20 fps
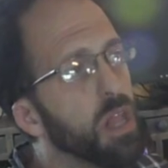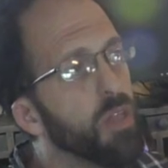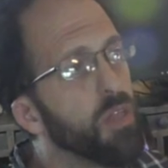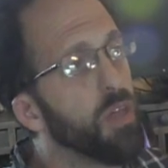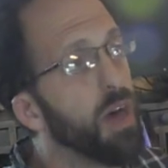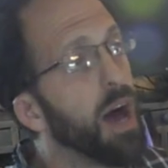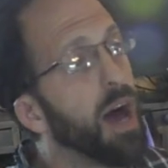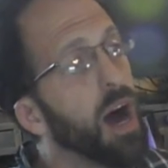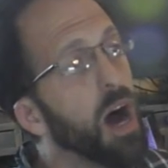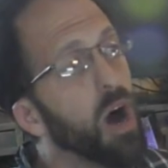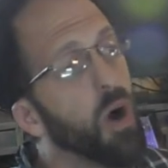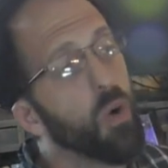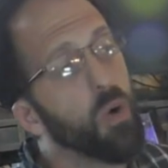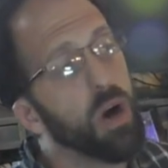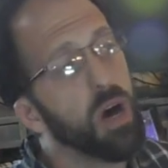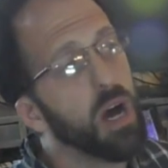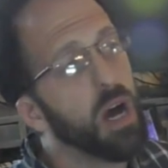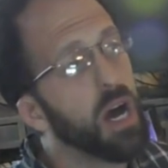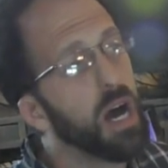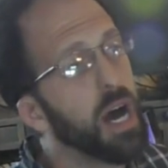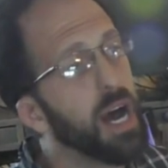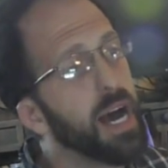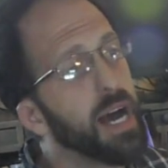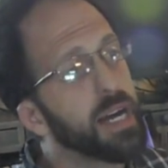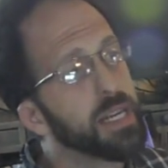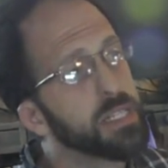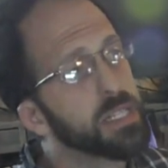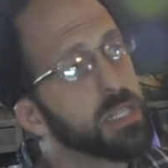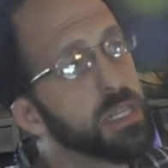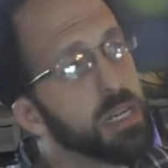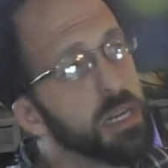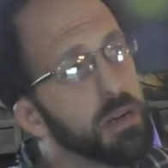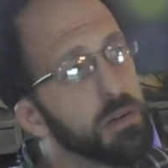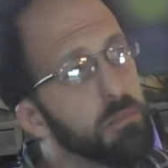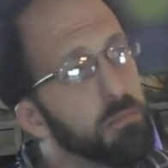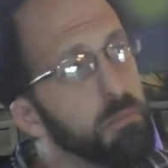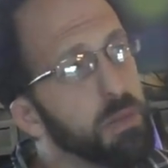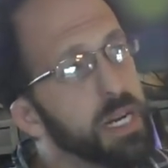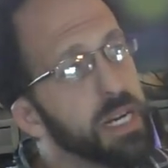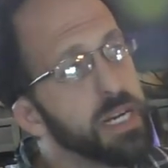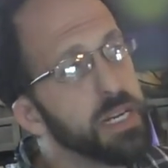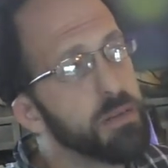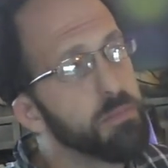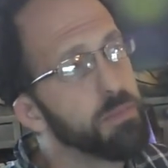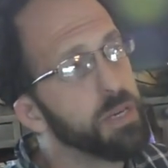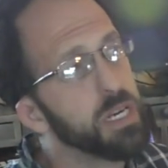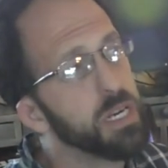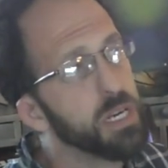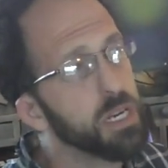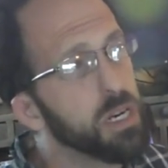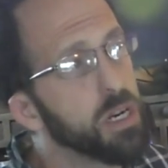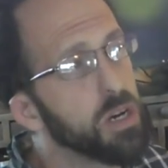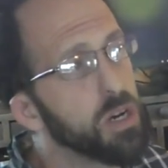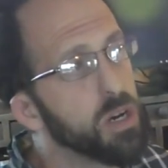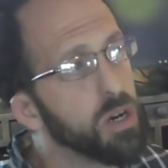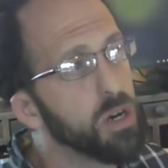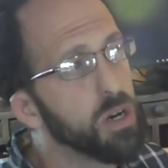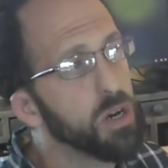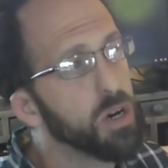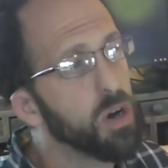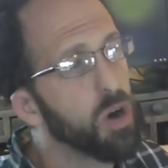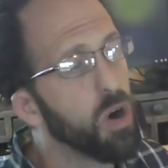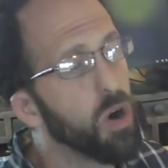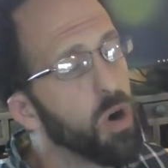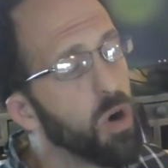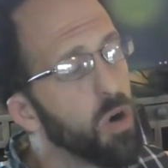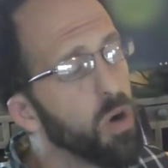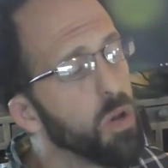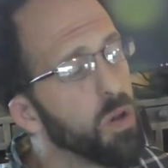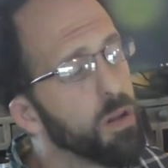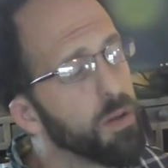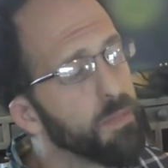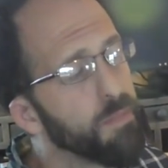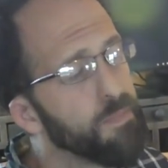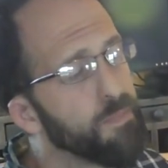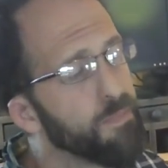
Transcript: thou hast made me whole.